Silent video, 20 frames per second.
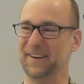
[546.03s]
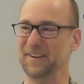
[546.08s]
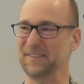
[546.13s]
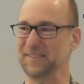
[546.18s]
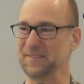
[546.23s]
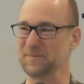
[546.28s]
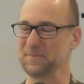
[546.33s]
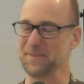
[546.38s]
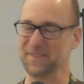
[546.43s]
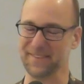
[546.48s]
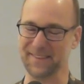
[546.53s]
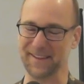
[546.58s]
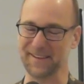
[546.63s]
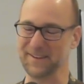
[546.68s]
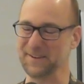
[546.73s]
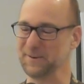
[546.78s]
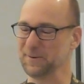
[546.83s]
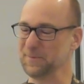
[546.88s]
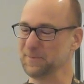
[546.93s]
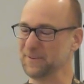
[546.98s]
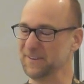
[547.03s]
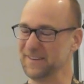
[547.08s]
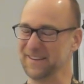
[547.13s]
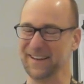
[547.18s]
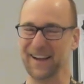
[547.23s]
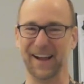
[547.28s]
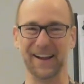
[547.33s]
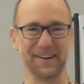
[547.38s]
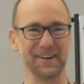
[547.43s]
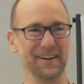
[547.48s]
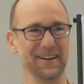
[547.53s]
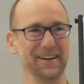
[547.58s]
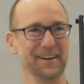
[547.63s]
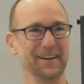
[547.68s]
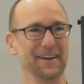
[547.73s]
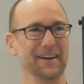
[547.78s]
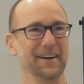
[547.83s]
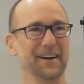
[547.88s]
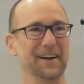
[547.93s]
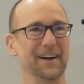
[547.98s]
Awesome. Thank you, MG. I,
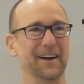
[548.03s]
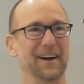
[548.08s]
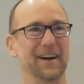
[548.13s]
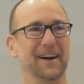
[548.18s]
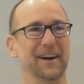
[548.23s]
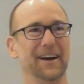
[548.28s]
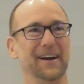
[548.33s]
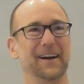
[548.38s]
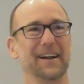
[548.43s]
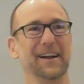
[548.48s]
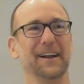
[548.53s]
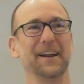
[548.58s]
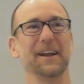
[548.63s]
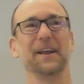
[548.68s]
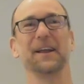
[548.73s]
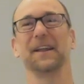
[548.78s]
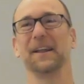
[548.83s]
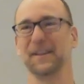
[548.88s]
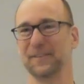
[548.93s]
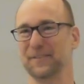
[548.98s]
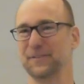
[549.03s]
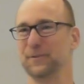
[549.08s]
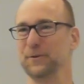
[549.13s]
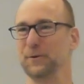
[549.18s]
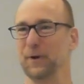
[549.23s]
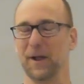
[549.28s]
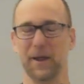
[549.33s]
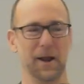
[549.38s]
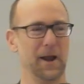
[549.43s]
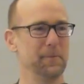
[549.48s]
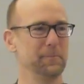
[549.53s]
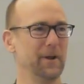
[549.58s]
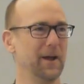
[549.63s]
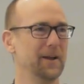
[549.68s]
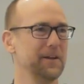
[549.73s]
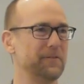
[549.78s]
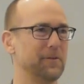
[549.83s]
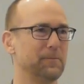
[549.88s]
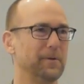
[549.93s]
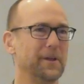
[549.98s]
it's true. I, am
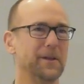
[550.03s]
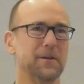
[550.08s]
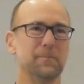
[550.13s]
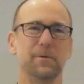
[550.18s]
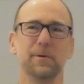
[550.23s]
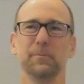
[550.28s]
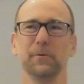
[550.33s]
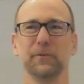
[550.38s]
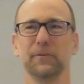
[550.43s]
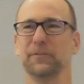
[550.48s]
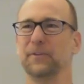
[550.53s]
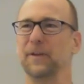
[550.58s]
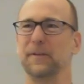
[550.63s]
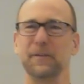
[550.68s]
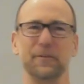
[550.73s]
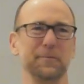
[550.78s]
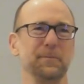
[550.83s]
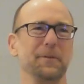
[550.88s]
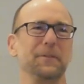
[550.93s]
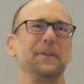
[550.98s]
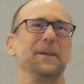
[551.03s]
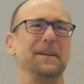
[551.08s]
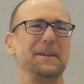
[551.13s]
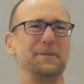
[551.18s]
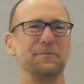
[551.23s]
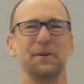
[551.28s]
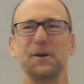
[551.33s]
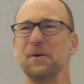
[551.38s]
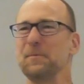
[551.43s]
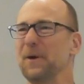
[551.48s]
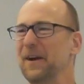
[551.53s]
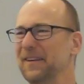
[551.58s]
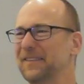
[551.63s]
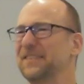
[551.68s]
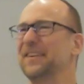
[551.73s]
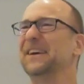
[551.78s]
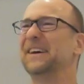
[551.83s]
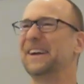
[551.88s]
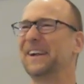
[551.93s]
not even paying people to say this, but thank you very much.